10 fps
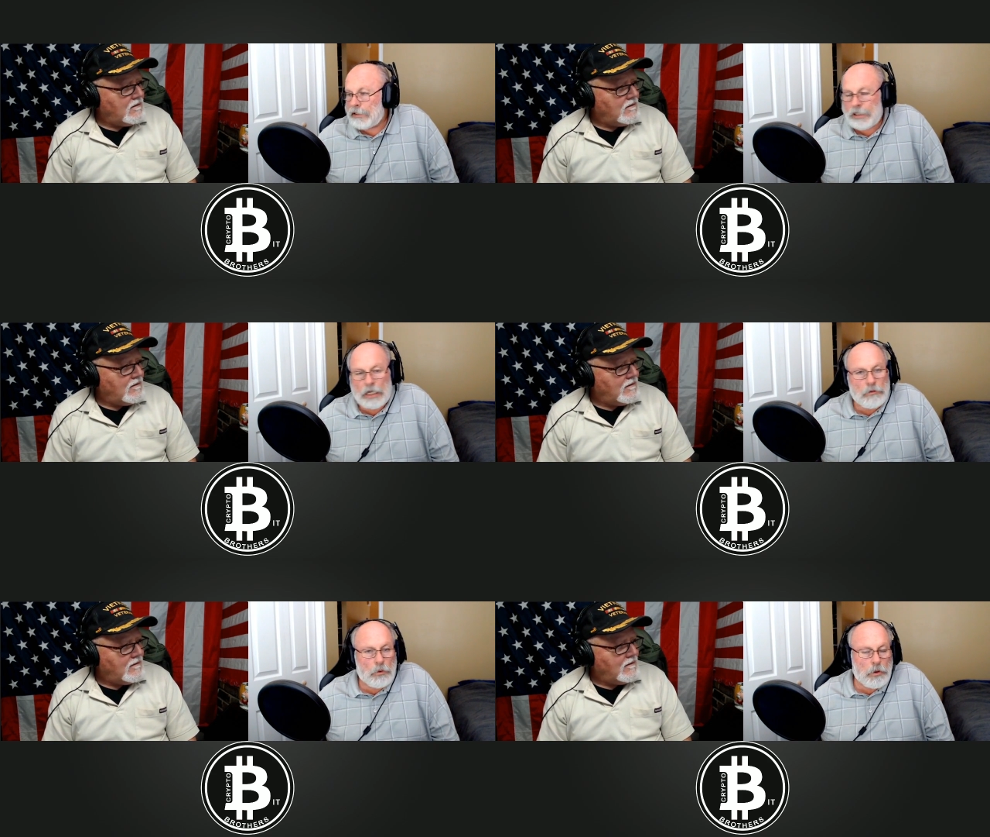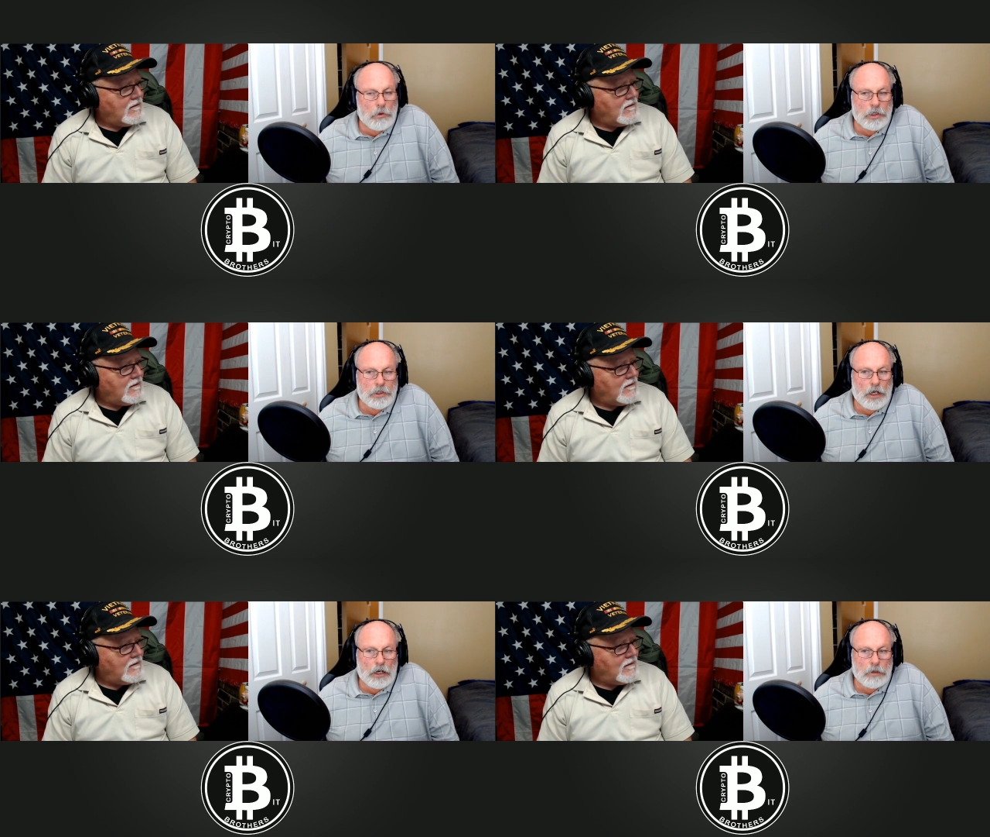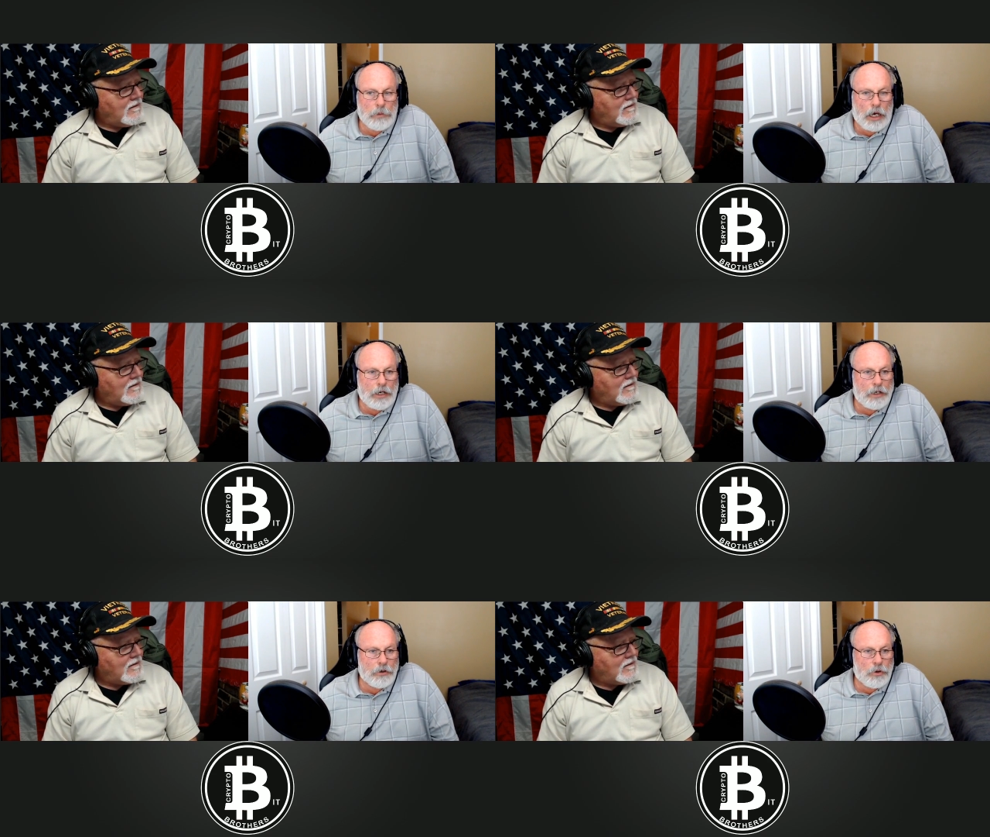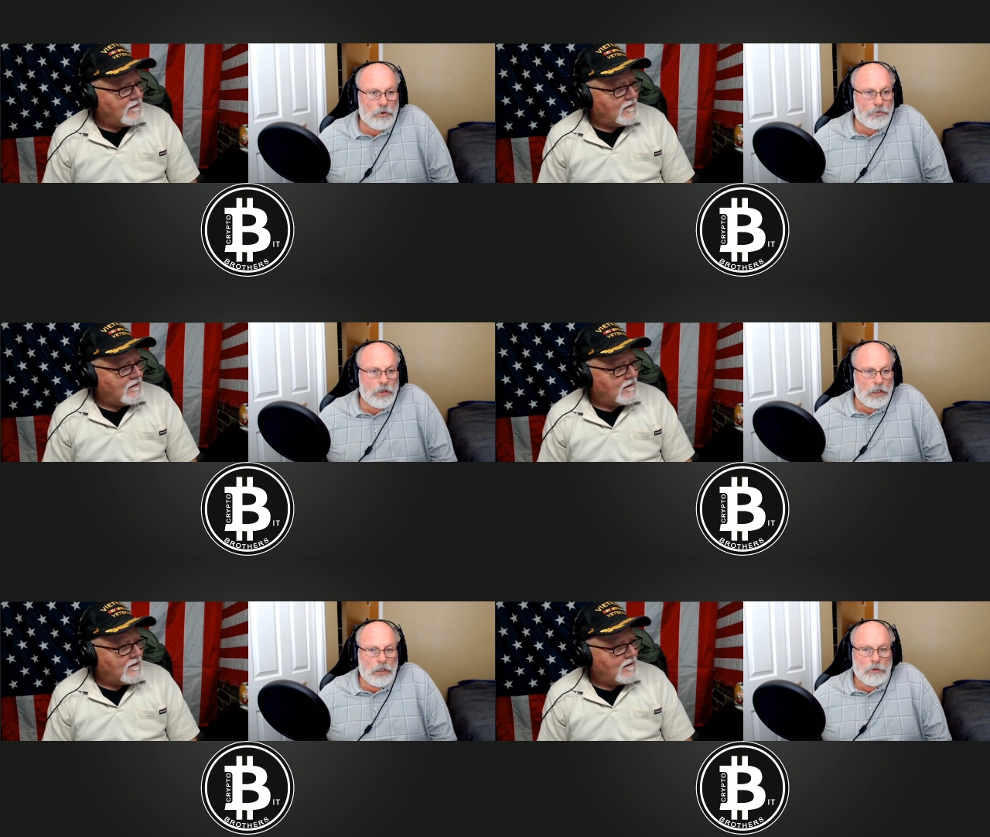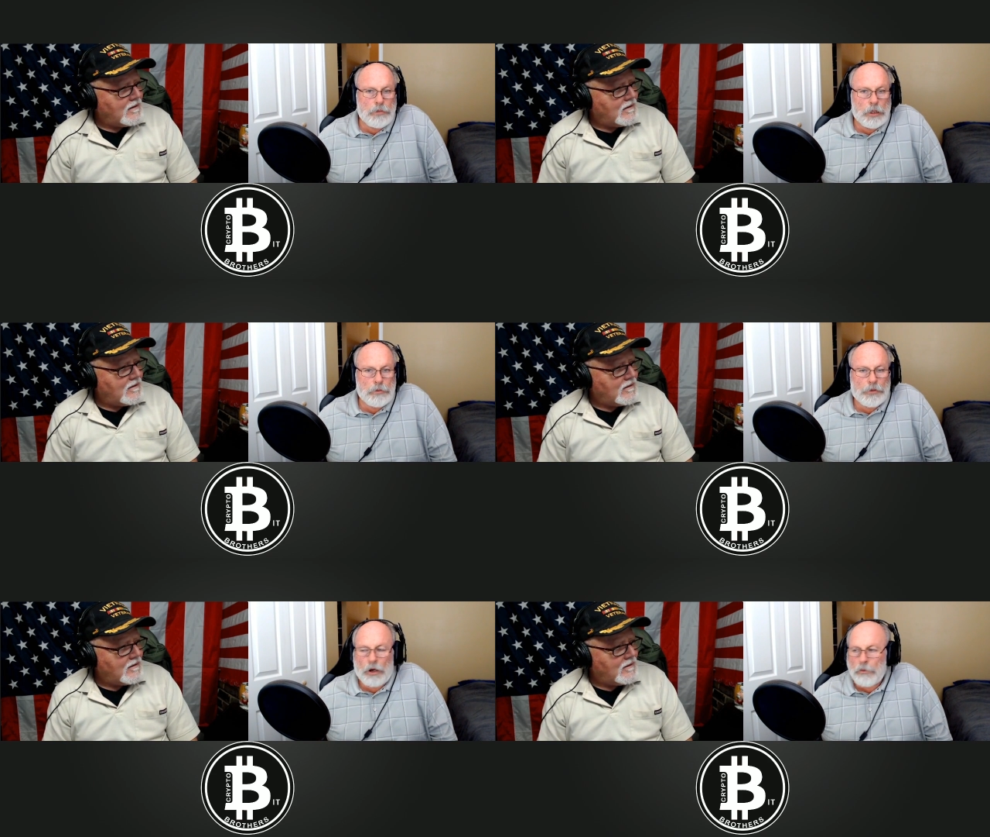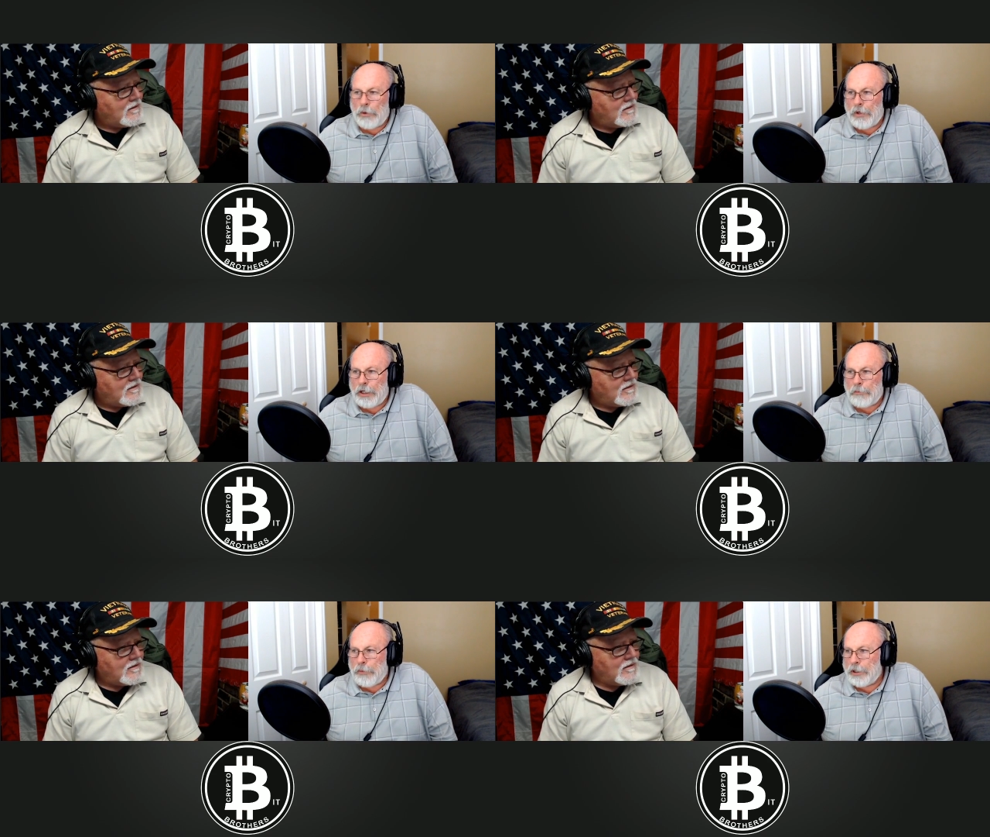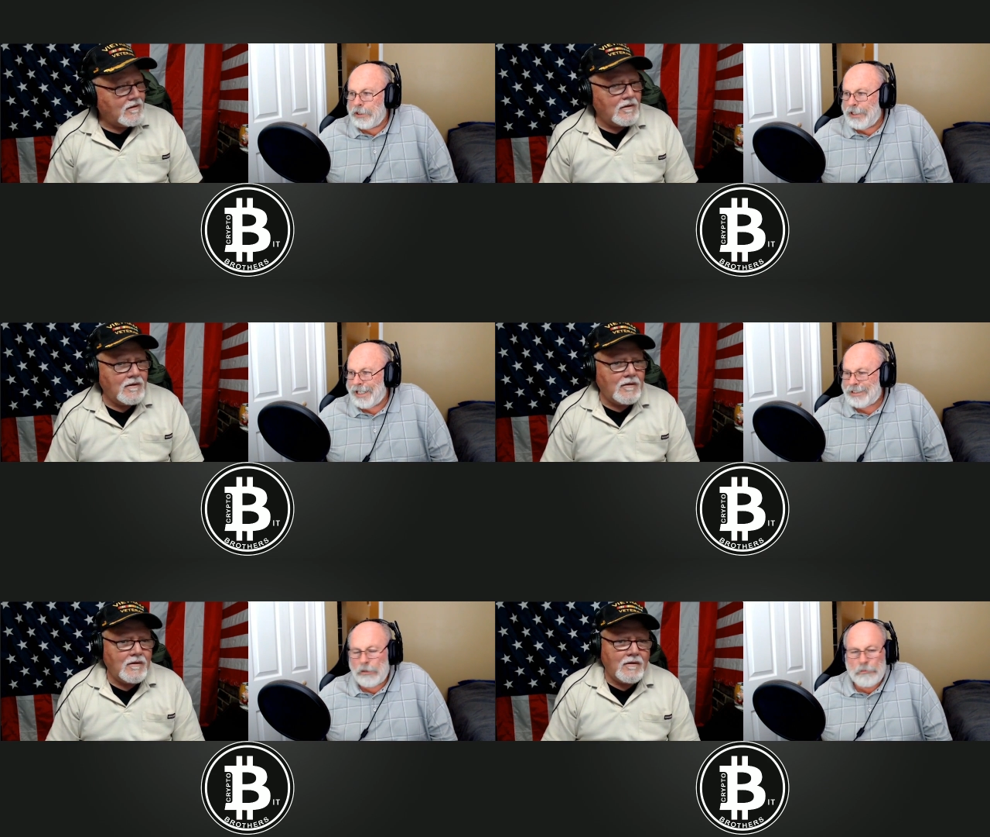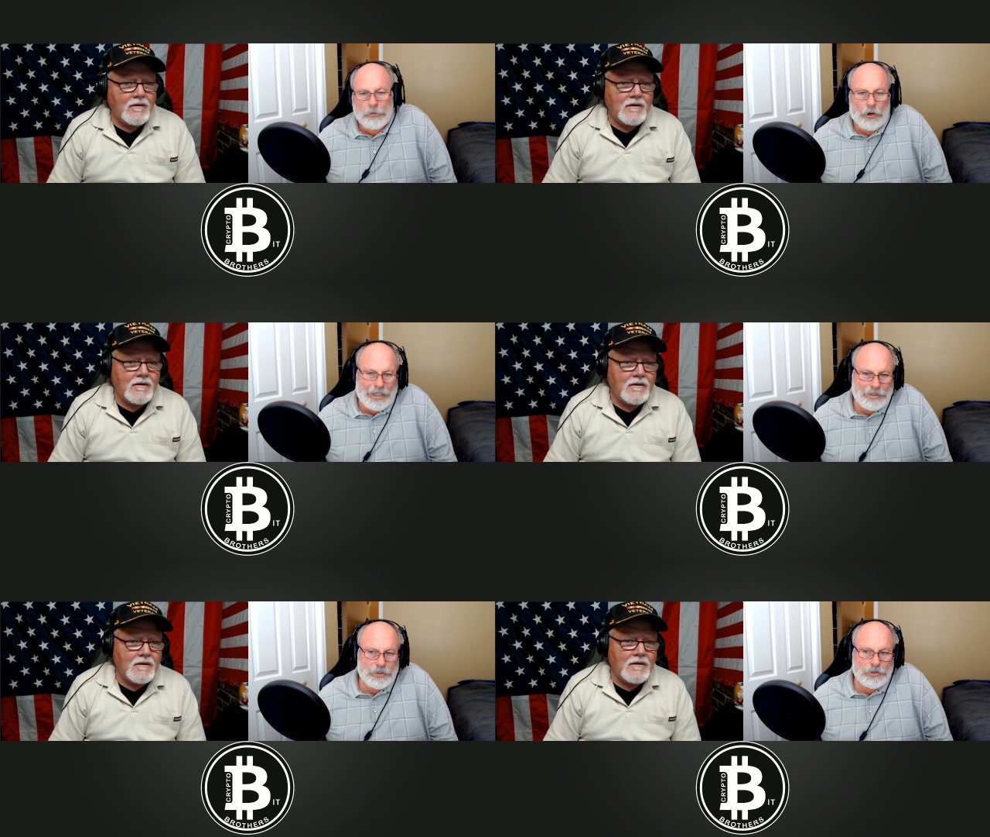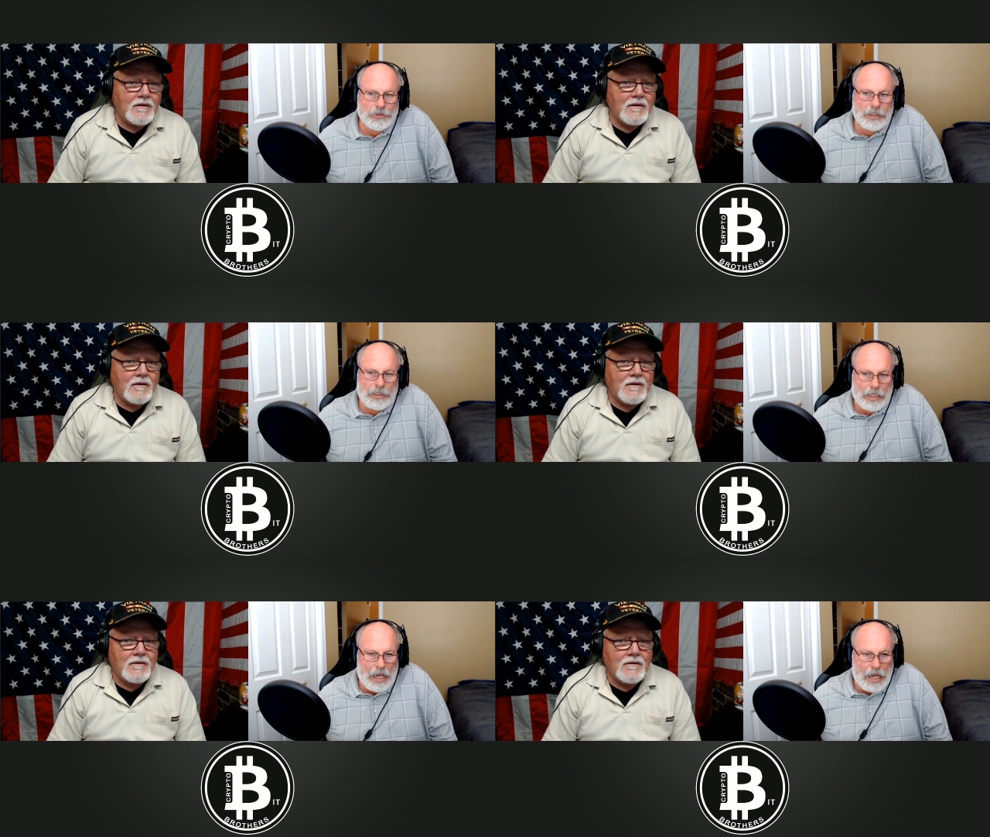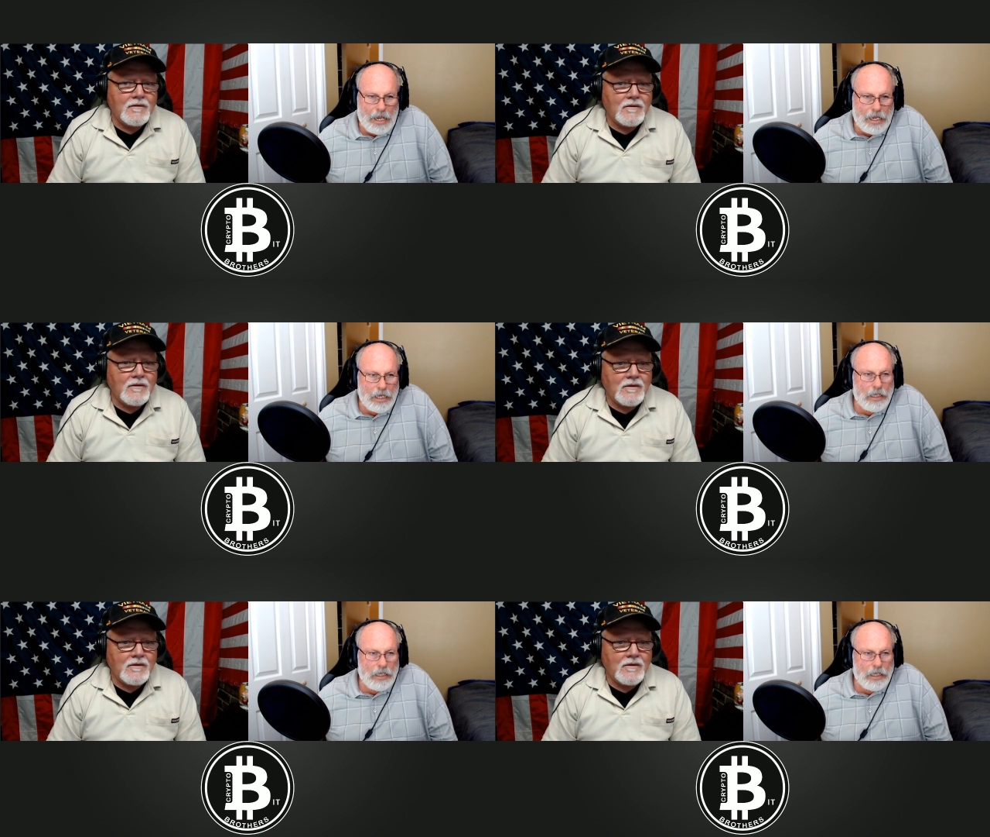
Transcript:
Speaker 1: it's kind of what we wanted to talk about. I don't know if people thought we were going to predict prices today.